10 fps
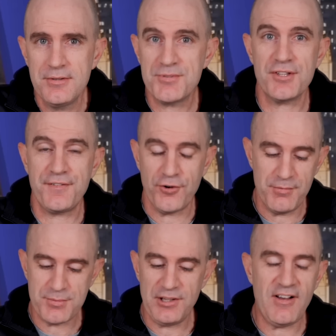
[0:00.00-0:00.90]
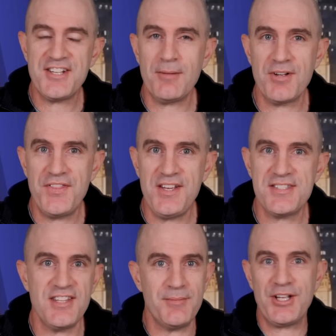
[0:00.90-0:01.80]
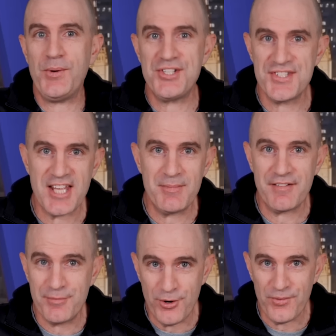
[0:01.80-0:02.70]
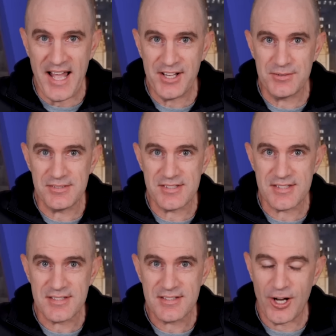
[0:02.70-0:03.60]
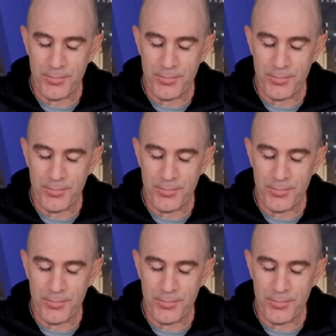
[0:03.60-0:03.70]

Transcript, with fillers: I'm sure the forums will light up with this and there'll be questions coming in from all angles.